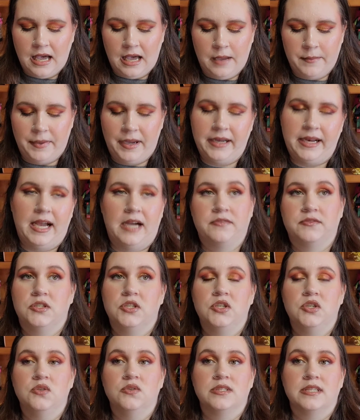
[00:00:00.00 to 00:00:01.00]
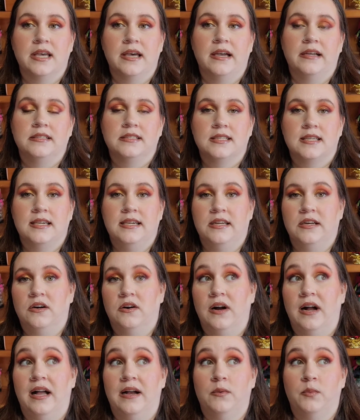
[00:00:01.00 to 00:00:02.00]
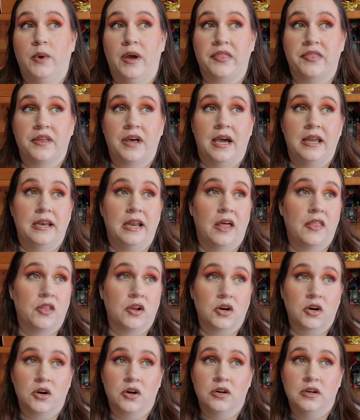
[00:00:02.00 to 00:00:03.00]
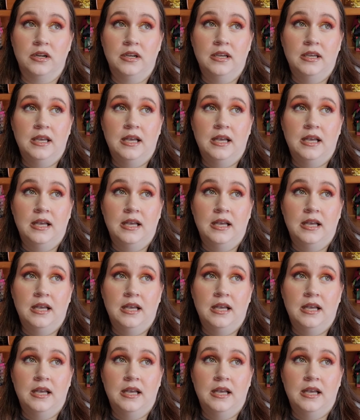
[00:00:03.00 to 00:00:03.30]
I'd have to use it, you know, with another